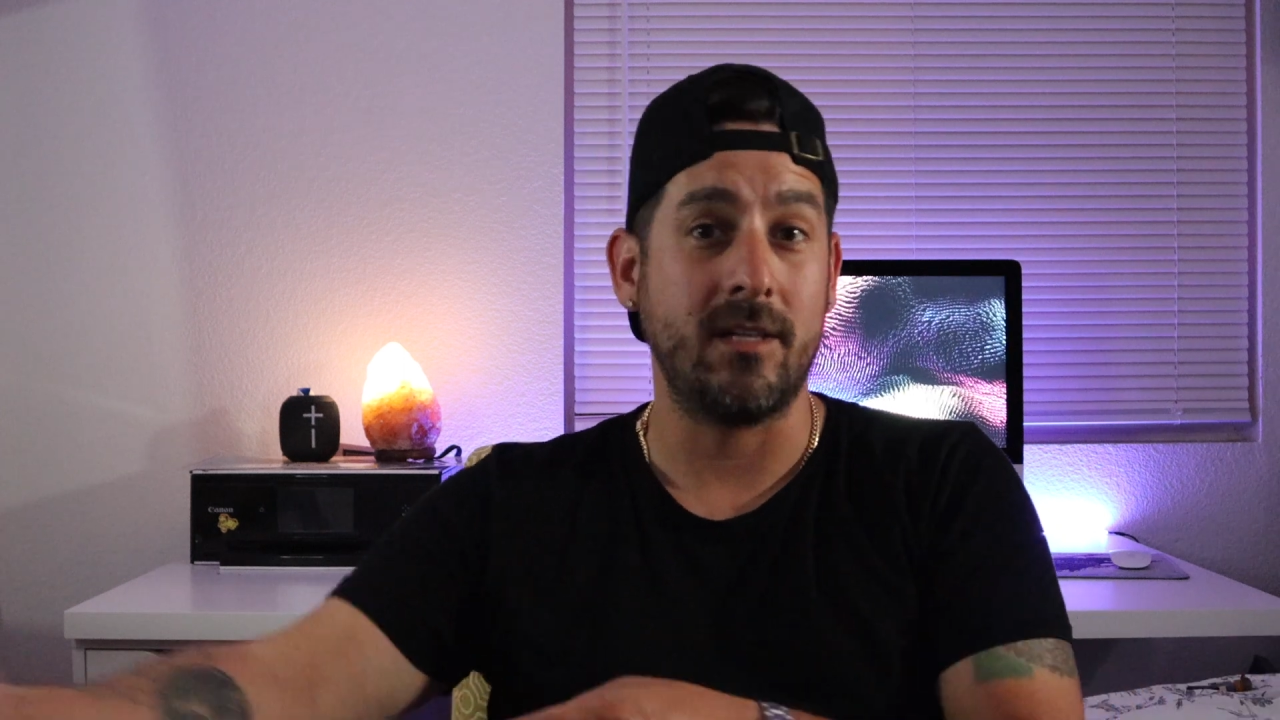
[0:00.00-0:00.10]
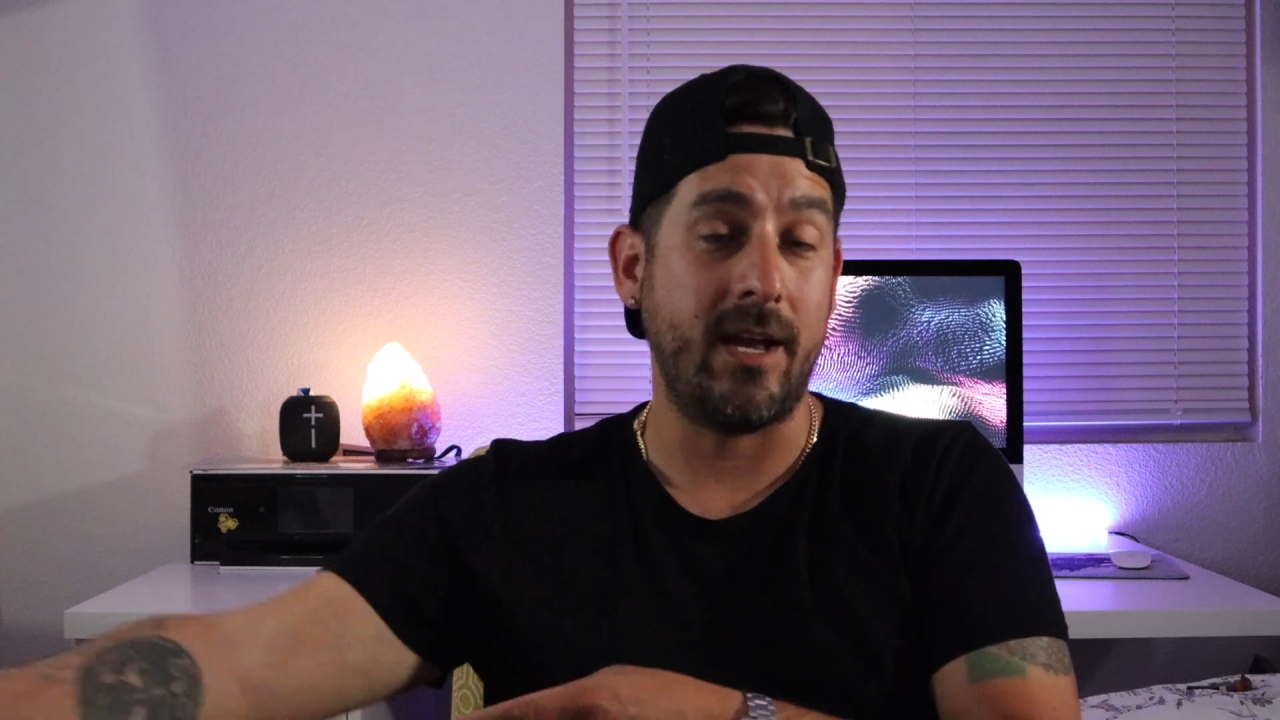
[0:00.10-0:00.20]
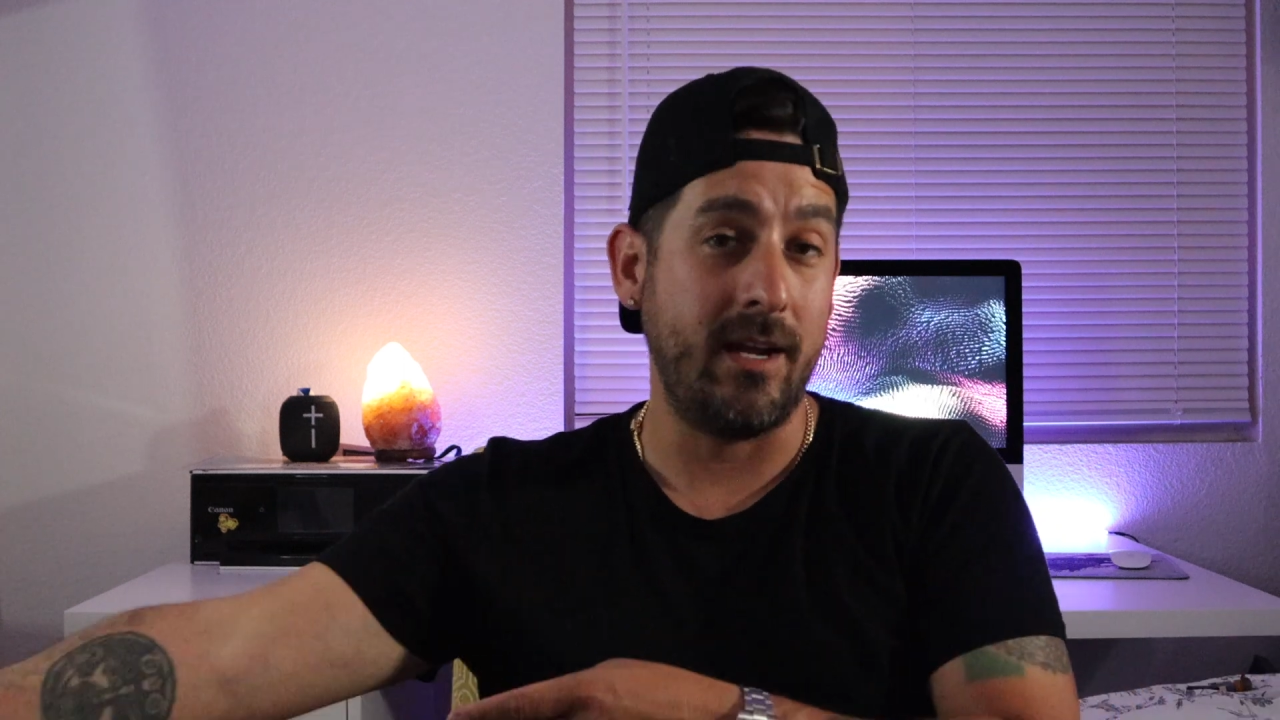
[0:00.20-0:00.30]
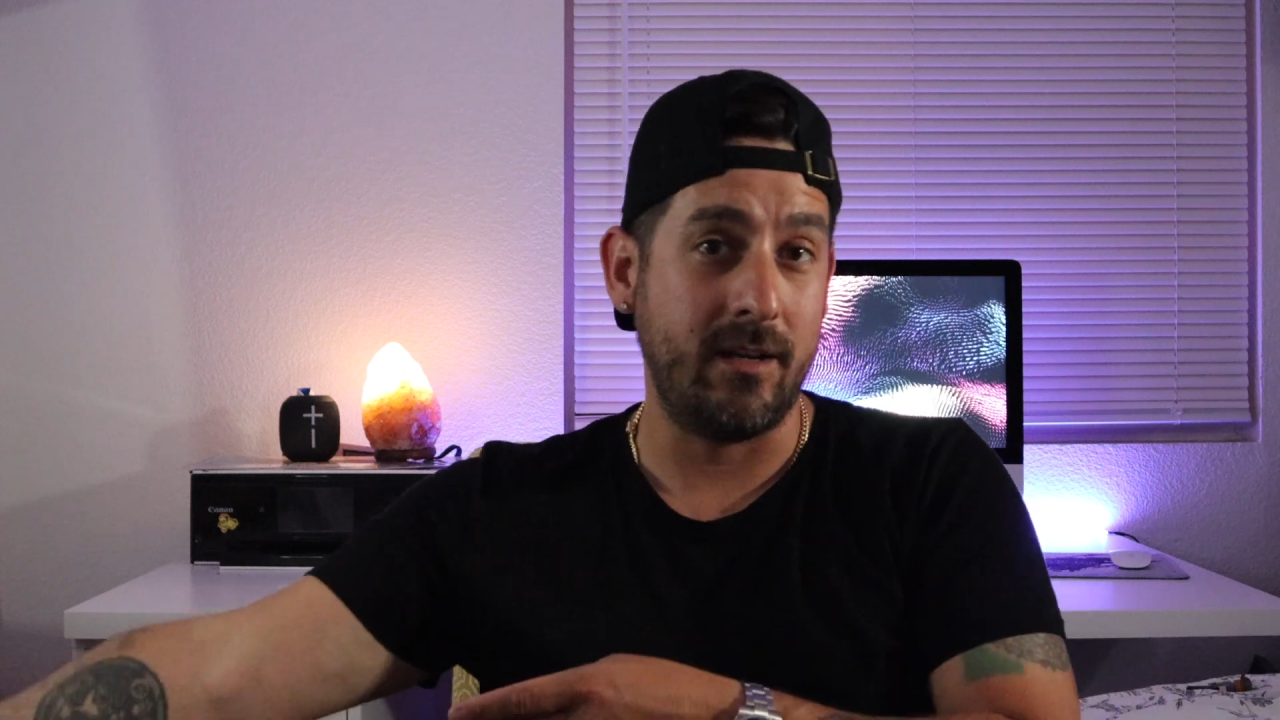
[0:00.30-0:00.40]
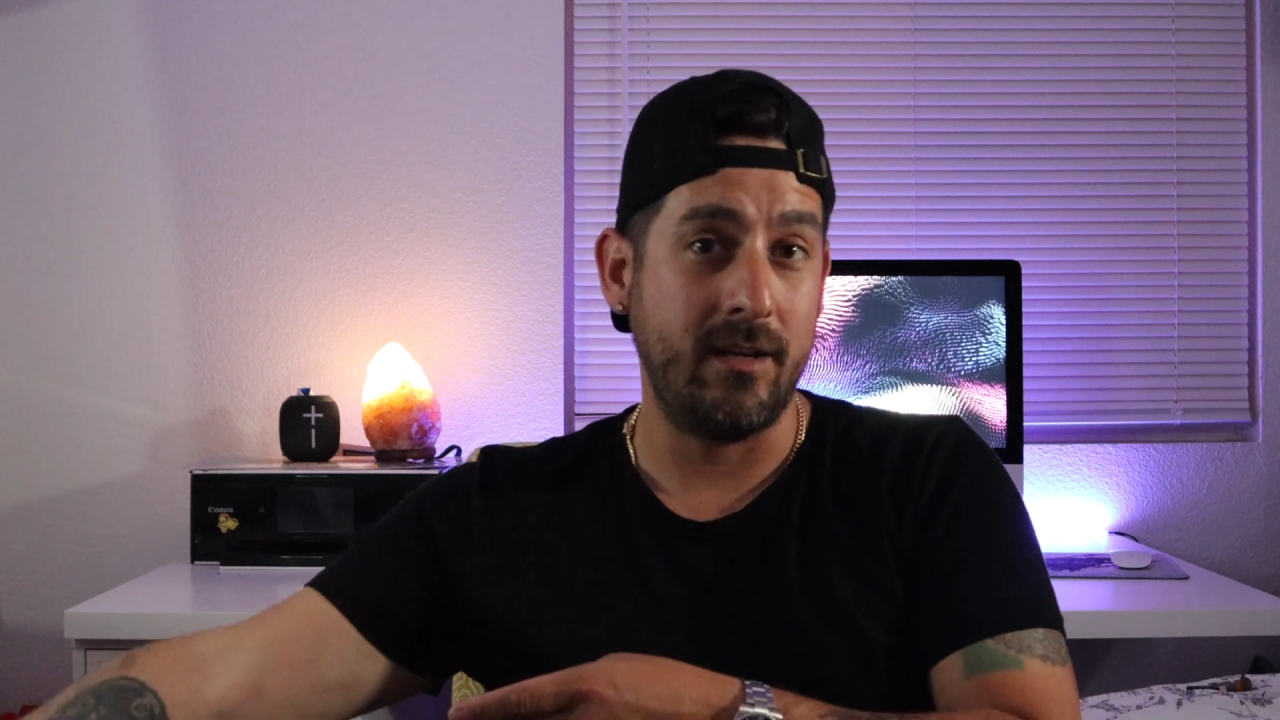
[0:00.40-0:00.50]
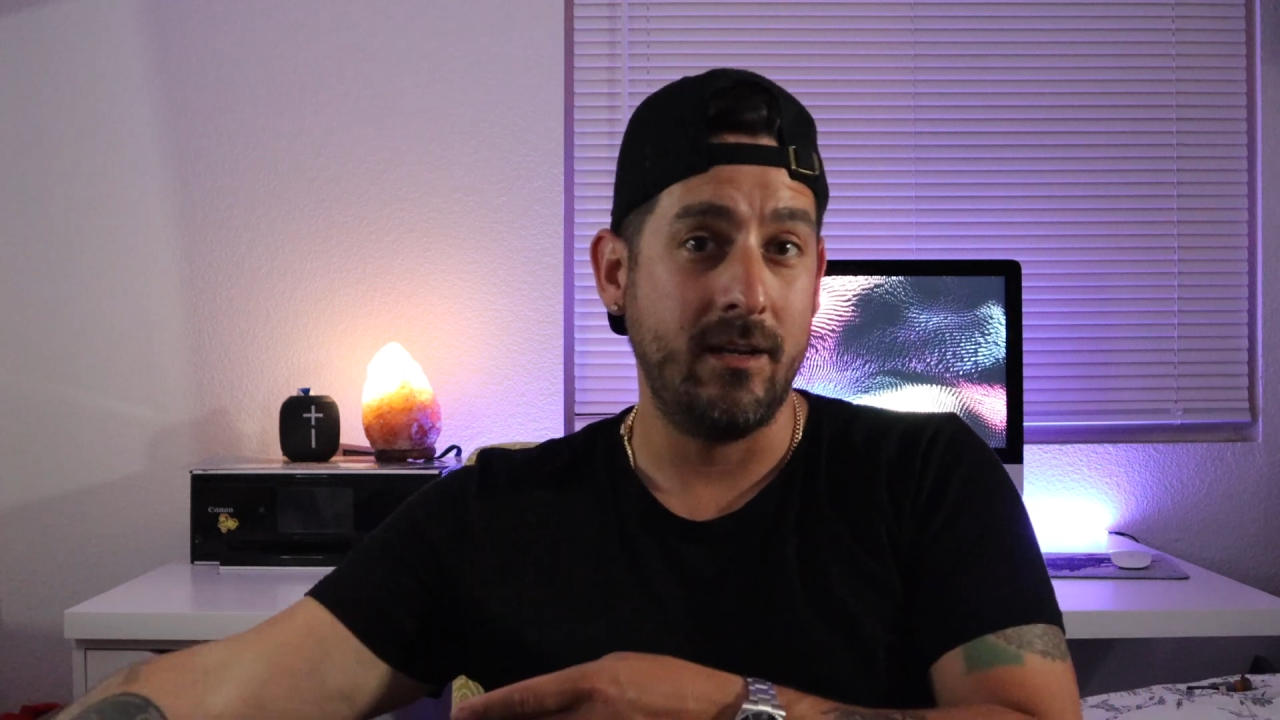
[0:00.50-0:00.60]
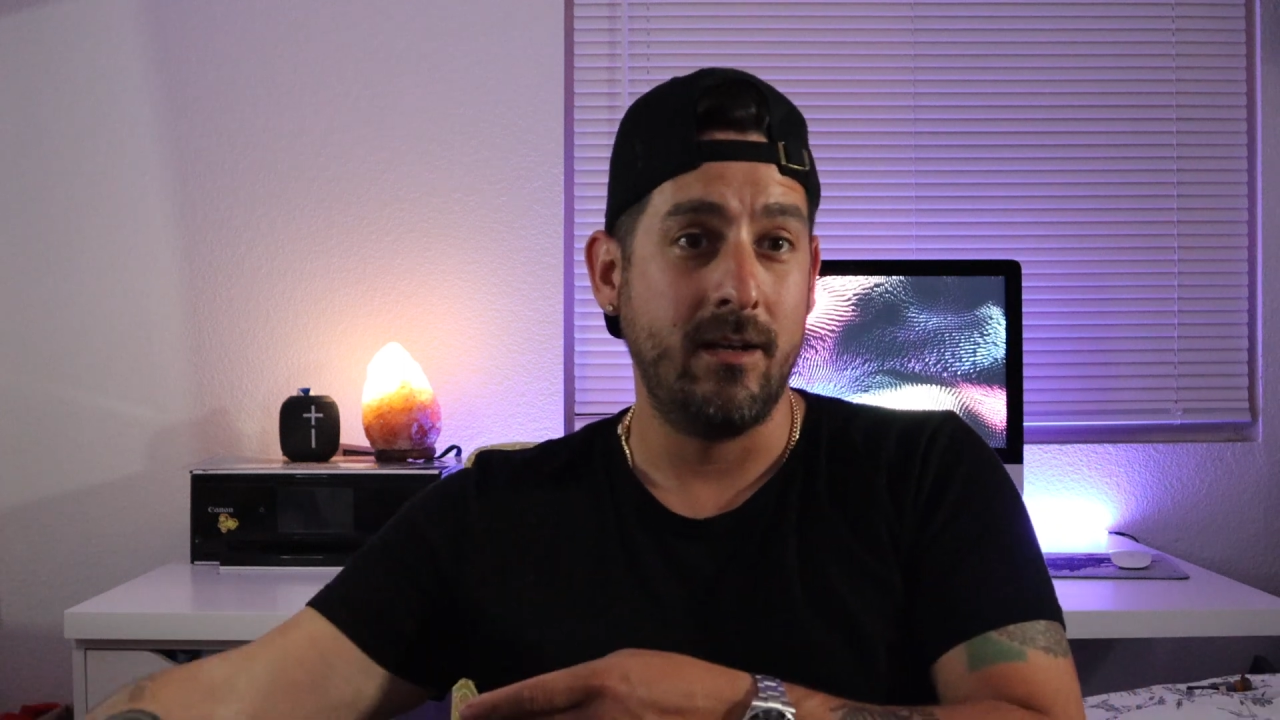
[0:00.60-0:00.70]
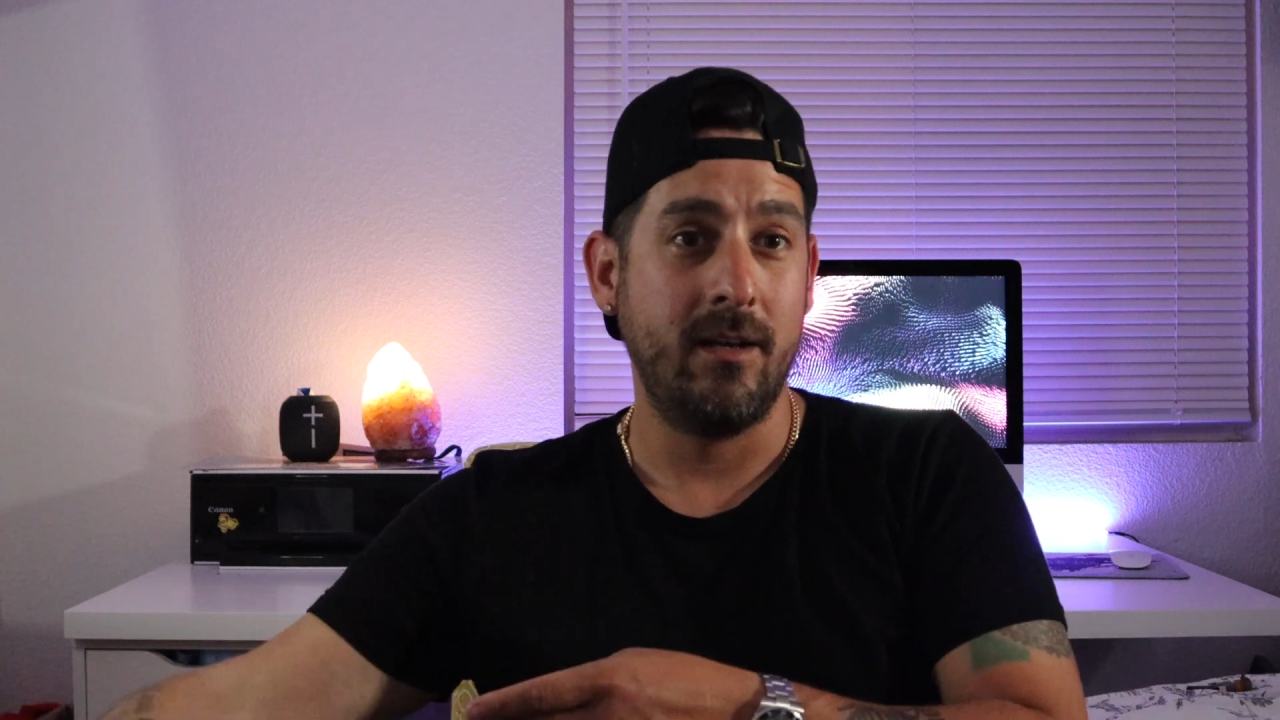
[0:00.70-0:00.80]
like